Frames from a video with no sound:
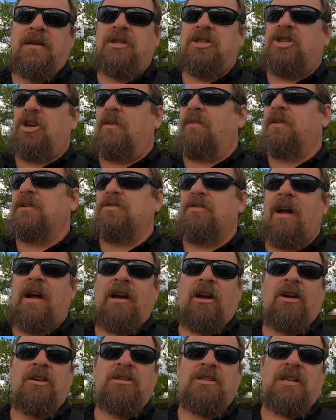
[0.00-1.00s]
Service
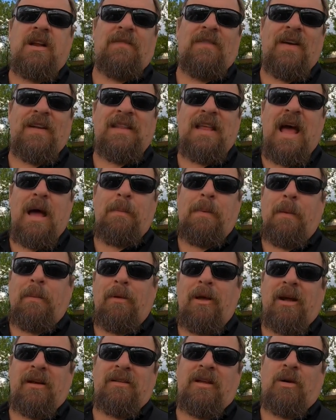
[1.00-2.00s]
records, stuff like that,
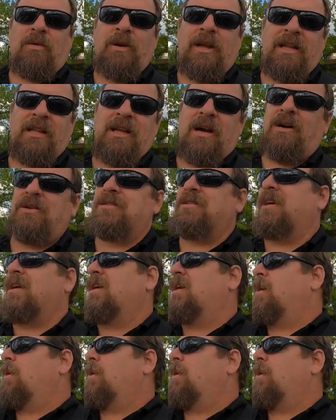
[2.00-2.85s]
people like don't need those.